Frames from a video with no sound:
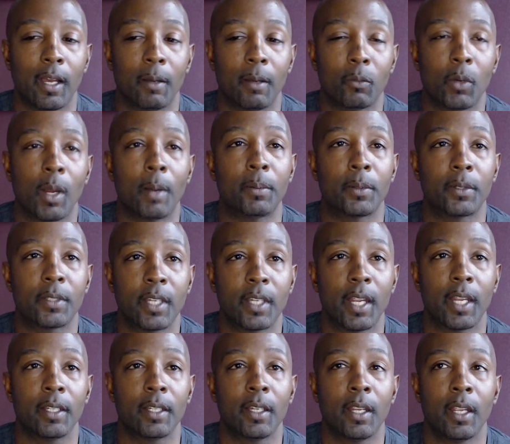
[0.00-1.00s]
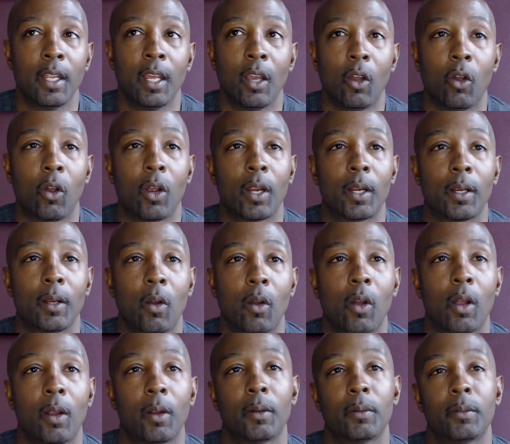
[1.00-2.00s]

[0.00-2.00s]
represent or